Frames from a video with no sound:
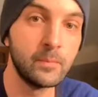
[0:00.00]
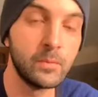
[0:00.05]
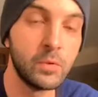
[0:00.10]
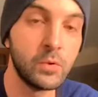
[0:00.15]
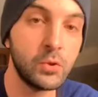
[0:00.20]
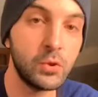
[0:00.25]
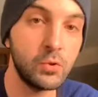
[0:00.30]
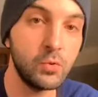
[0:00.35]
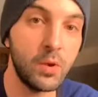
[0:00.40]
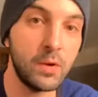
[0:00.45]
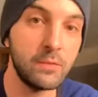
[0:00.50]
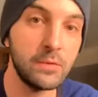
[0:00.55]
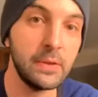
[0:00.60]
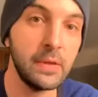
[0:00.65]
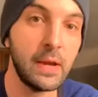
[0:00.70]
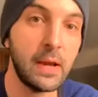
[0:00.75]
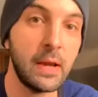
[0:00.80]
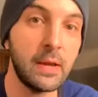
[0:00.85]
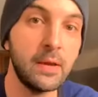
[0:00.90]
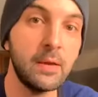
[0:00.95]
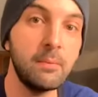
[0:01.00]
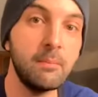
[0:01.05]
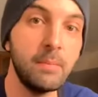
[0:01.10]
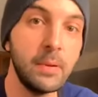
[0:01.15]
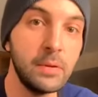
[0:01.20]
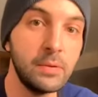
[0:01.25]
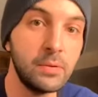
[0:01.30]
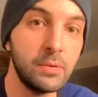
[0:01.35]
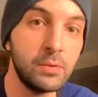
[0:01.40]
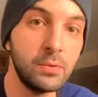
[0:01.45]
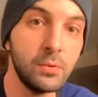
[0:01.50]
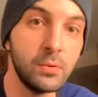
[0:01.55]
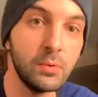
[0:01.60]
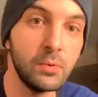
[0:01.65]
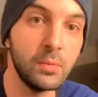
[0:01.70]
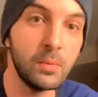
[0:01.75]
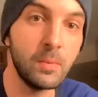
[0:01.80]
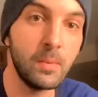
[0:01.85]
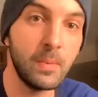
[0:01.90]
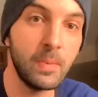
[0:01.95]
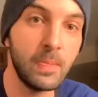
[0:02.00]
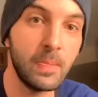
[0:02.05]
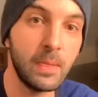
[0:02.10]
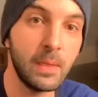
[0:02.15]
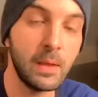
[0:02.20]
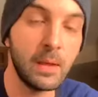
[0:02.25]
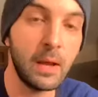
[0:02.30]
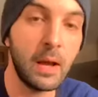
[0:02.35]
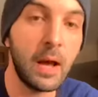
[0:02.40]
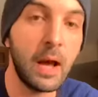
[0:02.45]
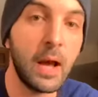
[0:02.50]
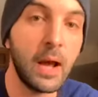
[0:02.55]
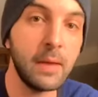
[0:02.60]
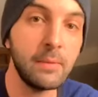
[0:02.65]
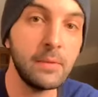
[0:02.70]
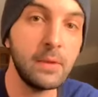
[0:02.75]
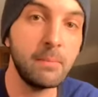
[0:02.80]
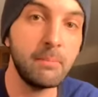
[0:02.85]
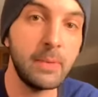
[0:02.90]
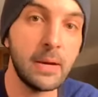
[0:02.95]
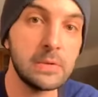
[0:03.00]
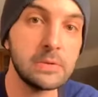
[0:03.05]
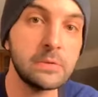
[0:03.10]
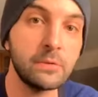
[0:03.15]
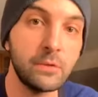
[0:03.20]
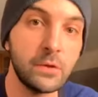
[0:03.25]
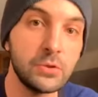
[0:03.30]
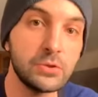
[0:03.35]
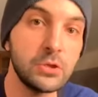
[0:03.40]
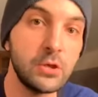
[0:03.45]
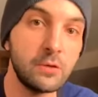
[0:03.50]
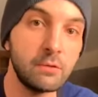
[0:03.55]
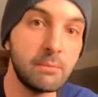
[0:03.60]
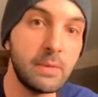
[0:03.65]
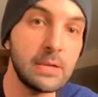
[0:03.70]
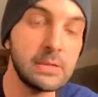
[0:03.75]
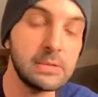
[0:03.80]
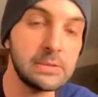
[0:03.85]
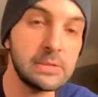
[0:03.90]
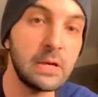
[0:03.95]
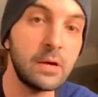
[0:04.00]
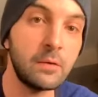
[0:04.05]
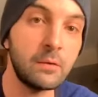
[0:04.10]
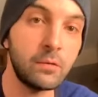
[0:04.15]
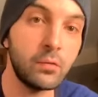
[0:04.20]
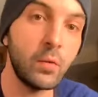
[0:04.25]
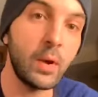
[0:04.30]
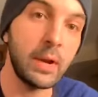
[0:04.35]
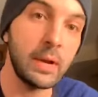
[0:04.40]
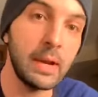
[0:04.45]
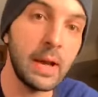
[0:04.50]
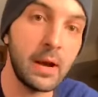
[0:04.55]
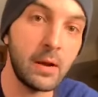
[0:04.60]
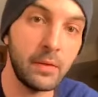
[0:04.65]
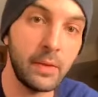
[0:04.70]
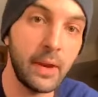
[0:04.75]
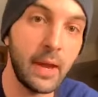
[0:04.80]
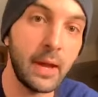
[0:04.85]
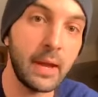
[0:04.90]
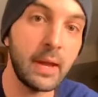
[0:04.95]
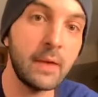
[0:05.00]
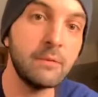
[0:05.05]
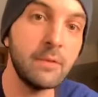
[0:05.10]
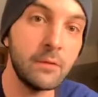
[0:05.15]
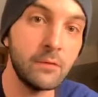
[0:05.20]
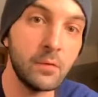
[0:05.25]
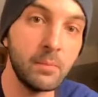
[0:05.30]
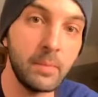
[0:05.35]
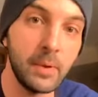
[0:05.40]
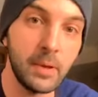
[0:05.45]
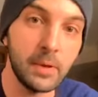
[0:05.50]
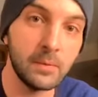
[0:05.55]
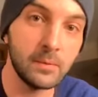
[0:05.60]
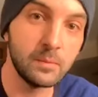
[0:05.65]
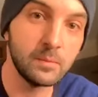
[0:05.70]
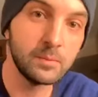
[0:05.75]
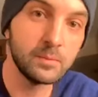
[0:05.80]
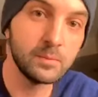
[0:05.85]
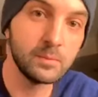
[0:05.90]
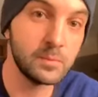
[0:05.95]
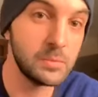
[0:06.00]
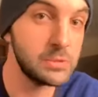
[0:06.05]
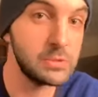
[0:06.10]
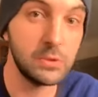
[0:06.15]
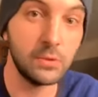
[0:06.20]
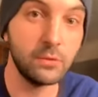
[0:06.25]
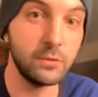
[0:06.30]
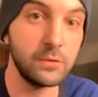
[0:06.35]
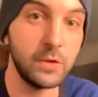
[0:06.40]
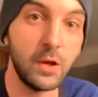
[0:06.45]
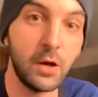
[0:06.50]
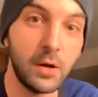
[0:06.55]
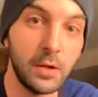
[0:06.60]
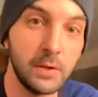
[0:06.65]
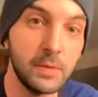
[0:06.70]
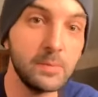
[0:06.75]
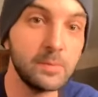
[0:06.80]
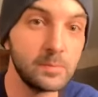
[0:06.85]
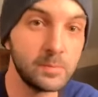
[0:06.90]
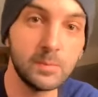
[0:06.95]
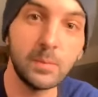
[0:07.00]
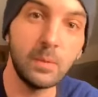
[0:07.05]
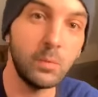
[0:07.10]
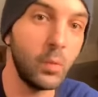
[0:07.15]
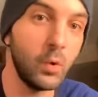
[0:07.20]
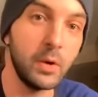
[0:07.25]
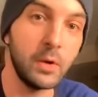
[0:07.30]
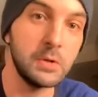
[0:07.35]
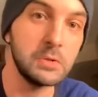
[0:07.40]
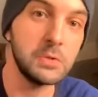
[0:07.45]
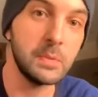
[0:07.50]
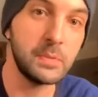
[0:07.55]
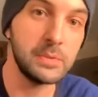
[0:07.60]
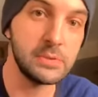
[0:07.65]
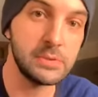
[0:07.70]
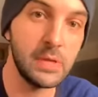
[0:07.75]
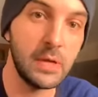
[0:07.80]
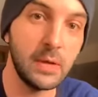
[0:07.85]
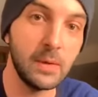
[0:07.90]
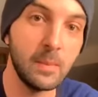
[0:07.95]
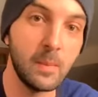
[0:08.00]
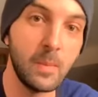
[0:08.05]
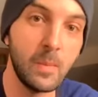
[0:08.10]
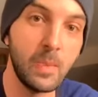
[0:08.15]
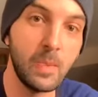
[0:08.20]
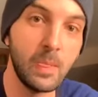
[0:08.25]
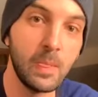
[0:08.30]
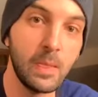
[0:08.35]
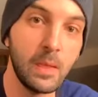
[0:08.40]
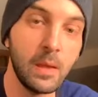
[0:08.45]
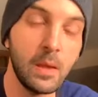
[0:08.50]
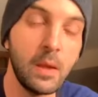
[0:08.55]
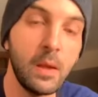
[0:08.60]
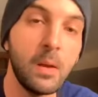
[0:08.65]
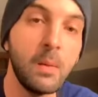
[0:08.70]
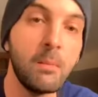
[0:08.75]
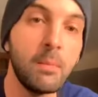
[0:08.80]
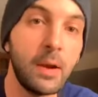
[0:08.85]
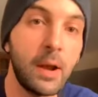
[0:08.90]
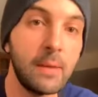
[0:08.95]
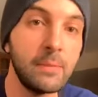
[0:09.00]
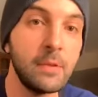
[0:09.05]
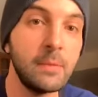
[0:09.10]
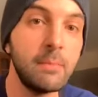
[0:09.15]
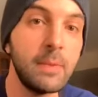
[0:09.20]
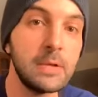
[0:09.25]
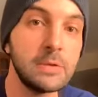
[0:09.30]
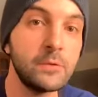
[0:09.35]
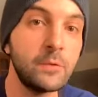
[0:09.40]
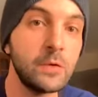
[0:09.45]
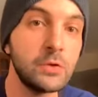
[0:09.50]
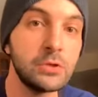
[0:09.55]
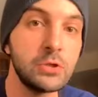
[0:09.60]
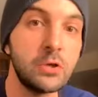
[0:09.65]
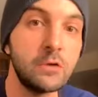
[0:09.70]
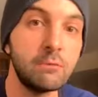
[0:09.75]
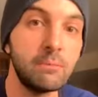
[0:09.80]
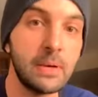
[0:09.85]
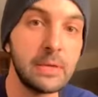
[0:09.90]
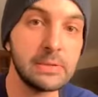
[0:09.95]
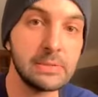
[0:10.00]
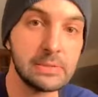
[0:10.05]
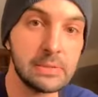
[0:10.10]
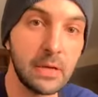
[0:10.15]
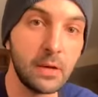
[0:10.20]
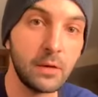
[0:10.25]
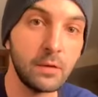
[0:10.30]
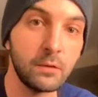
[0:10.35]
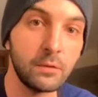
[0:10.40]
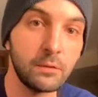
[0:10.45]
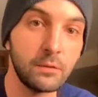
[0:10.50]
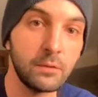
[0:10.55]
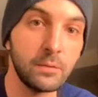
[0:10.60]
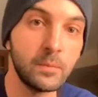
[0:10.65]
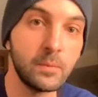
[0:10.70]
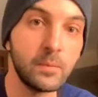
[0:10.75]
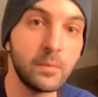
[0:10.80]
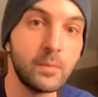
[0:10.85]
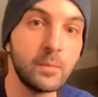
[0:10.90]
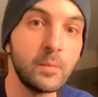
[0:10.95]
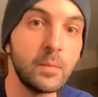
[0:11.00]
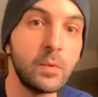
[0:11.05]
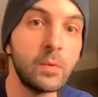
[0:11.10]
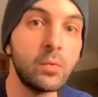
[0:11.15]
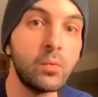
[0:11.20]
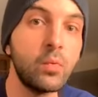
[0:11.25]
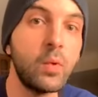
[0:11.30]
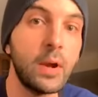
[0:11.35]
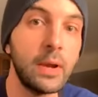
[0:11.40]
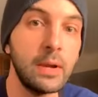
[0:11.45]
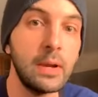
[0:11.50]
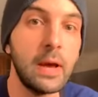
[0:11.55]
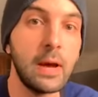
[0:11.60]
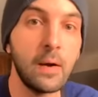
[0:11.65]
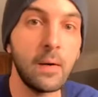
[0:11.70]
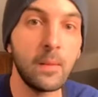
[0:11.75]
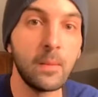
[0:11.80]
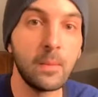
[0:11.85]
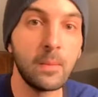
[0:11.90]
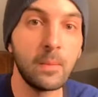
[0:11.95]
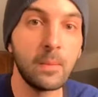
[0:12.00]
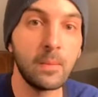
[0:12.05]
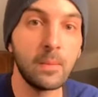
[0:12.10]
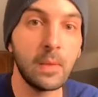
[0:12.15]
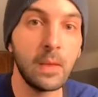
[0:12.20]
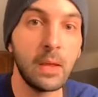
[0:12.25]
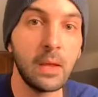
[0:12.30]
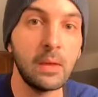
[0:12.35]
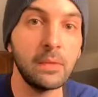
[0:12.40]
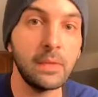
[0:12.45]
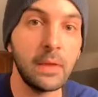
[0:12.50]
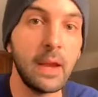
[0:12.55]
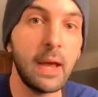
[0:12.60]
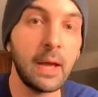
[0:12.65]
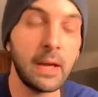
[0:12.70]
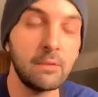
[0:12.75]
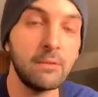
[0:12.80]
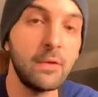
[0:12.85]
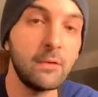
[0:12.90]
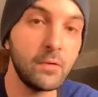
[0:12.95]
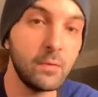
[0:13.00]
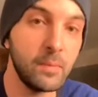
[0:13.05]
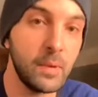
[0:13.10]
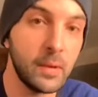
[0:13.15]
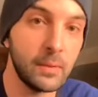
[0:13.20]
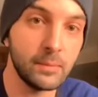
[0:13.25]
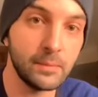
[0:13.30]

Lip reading: Through everything I have been through, I am the best version of myself right now than I have ever been. Still flawed, 100%, but I'm the best version of myself right now than I have ever been.